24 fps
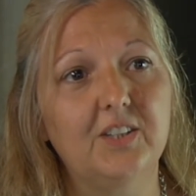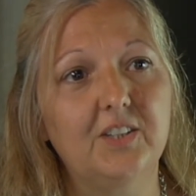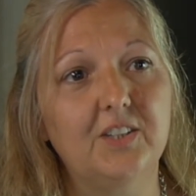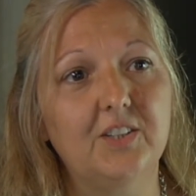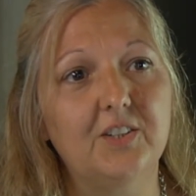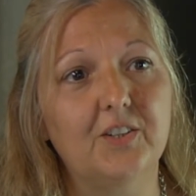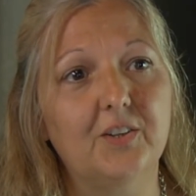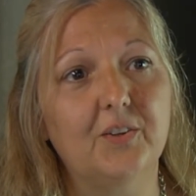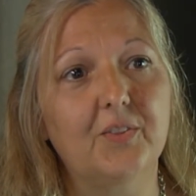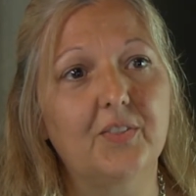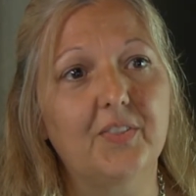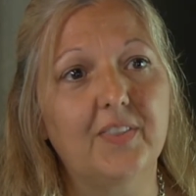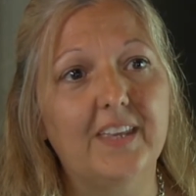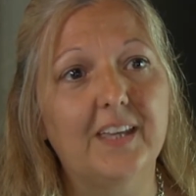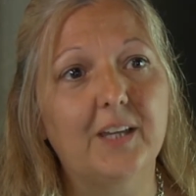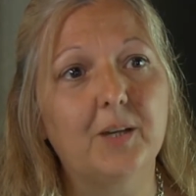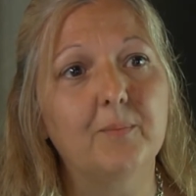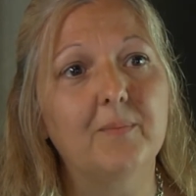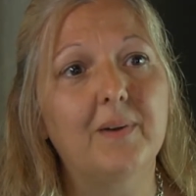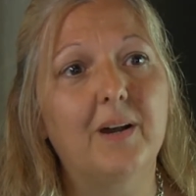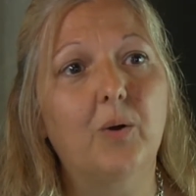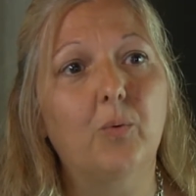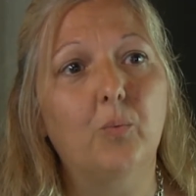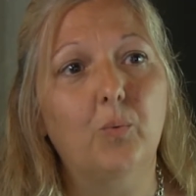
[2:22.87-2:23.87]
you know, think
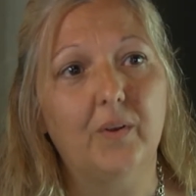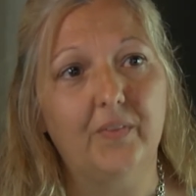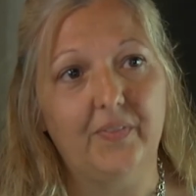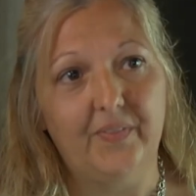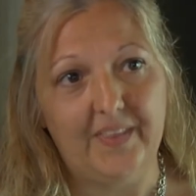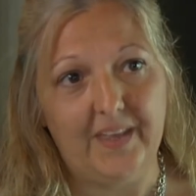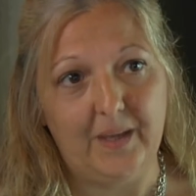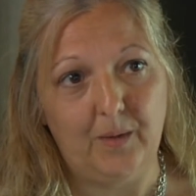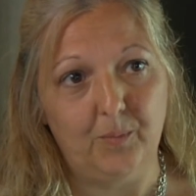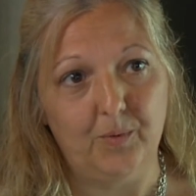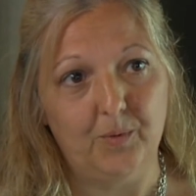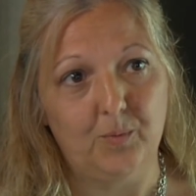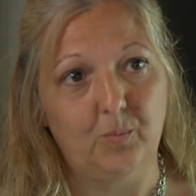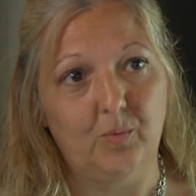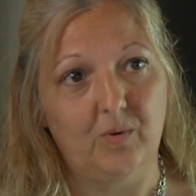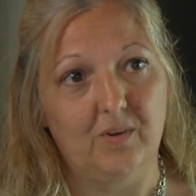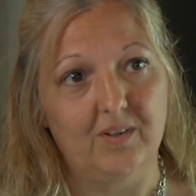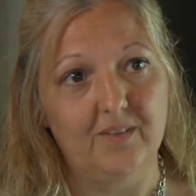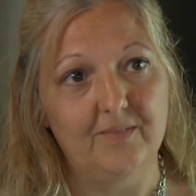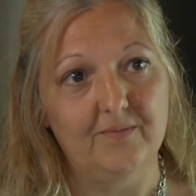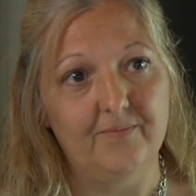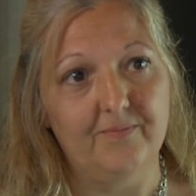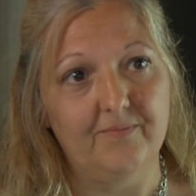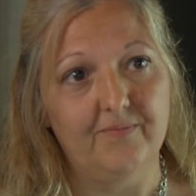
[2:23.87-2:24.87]
about what they would
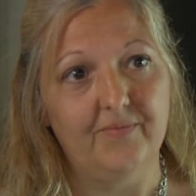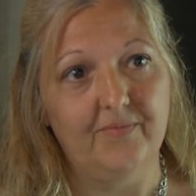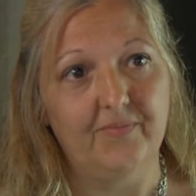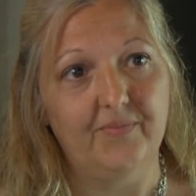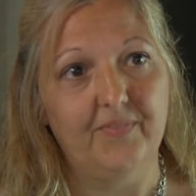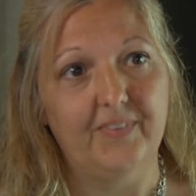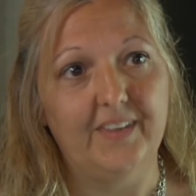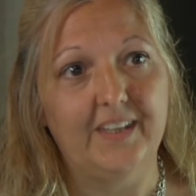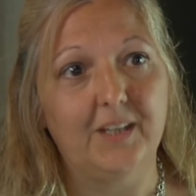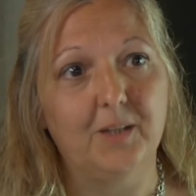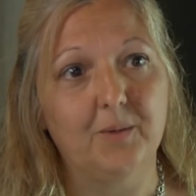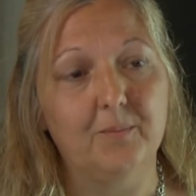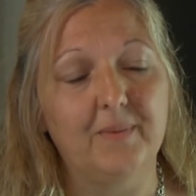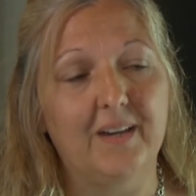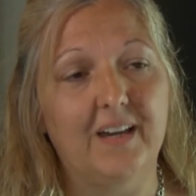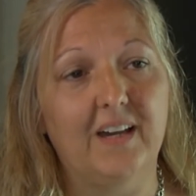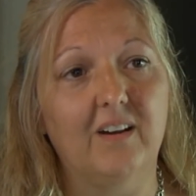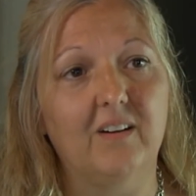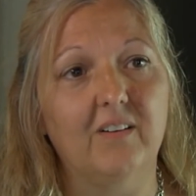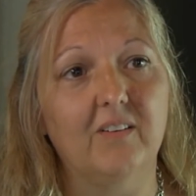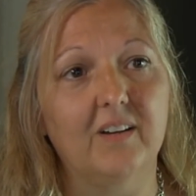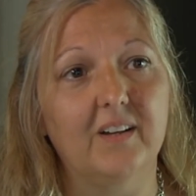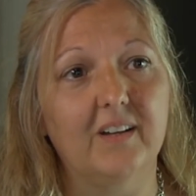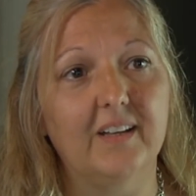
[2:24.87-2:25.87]
want. Think
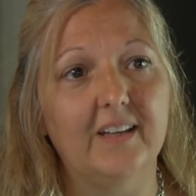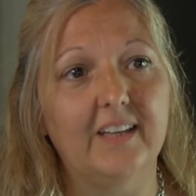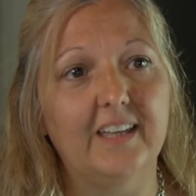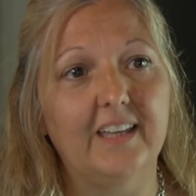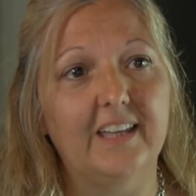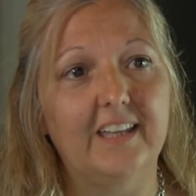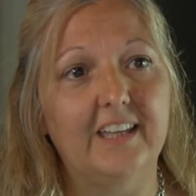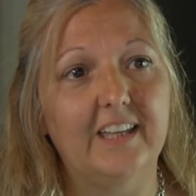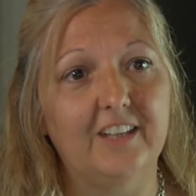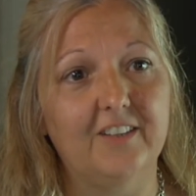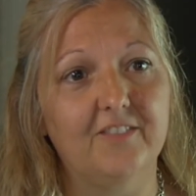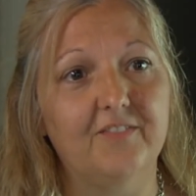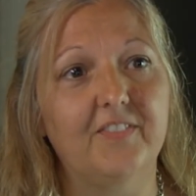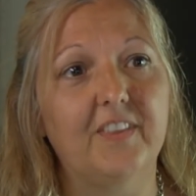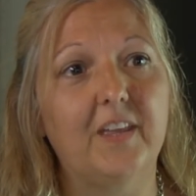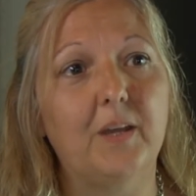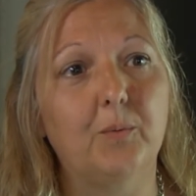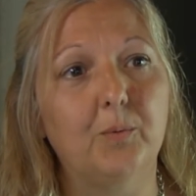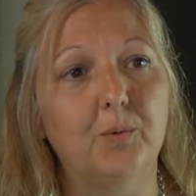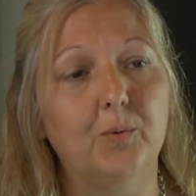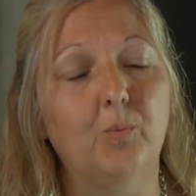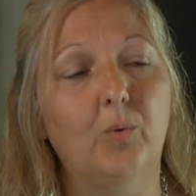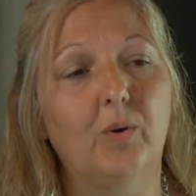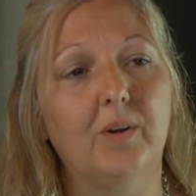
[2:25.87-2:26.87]
about if they
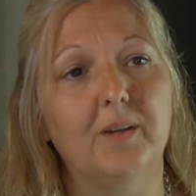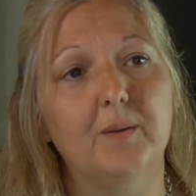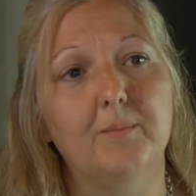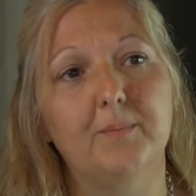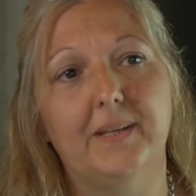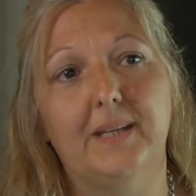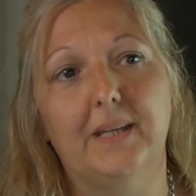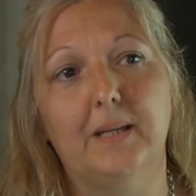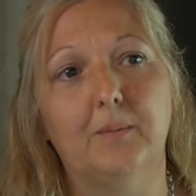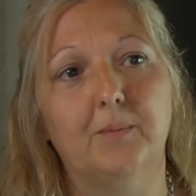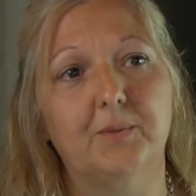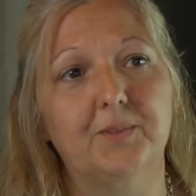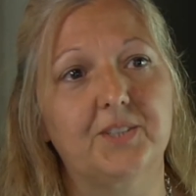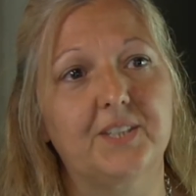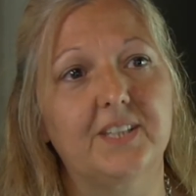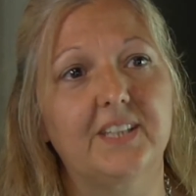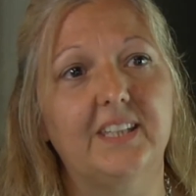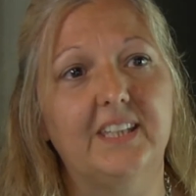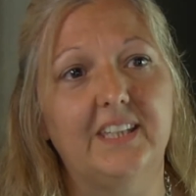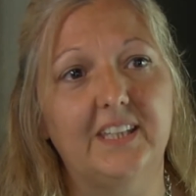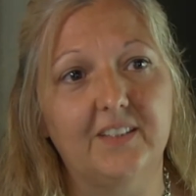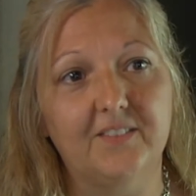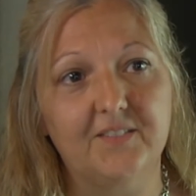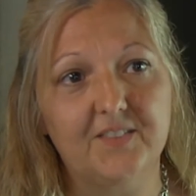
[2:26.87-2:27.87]
would want to be able to
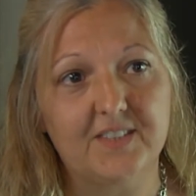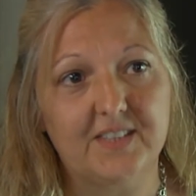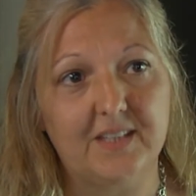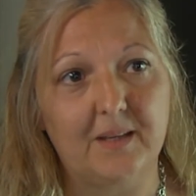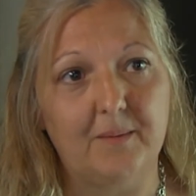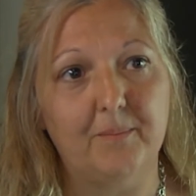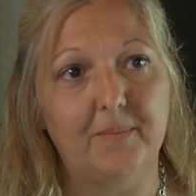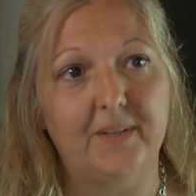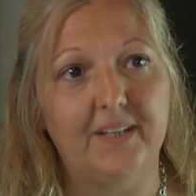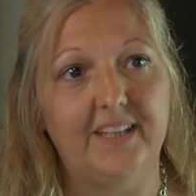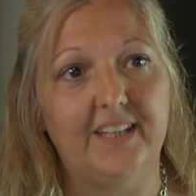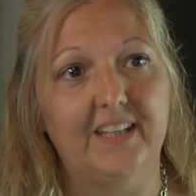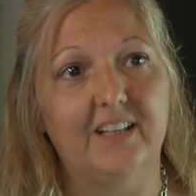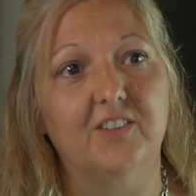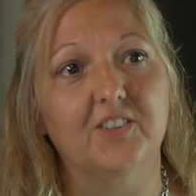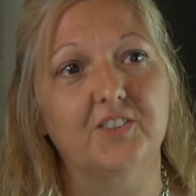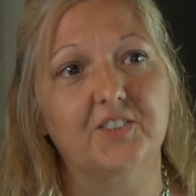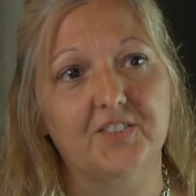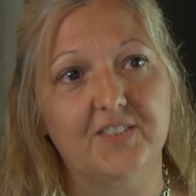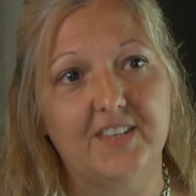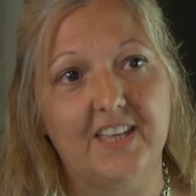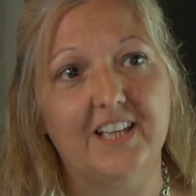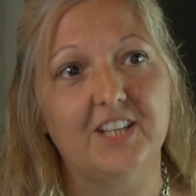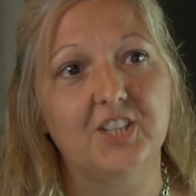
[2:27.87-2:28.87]
give somebody
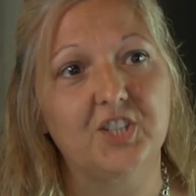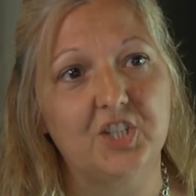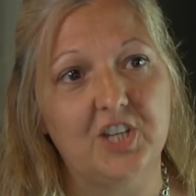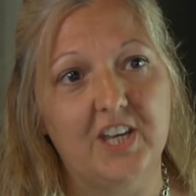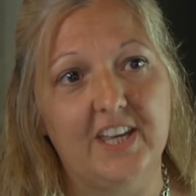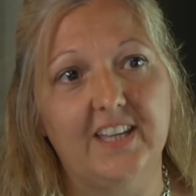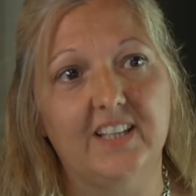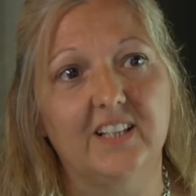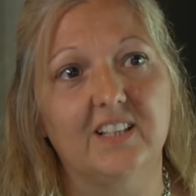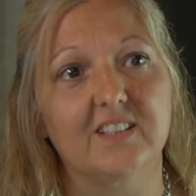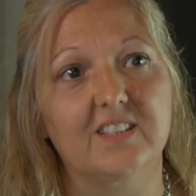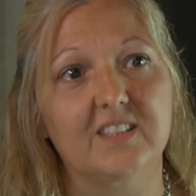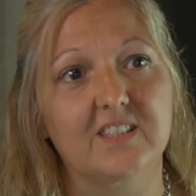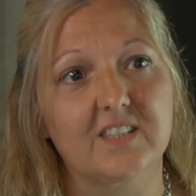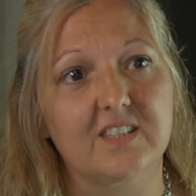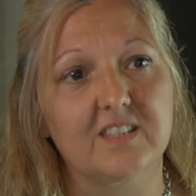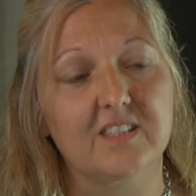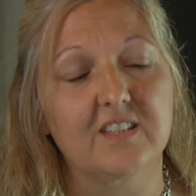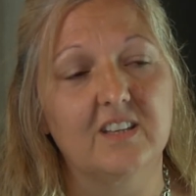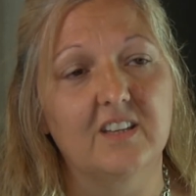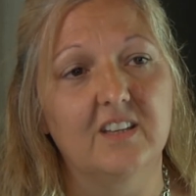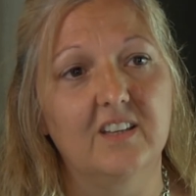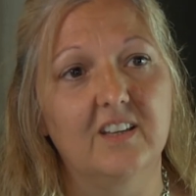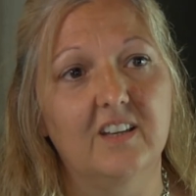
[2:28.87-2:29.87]
else that chance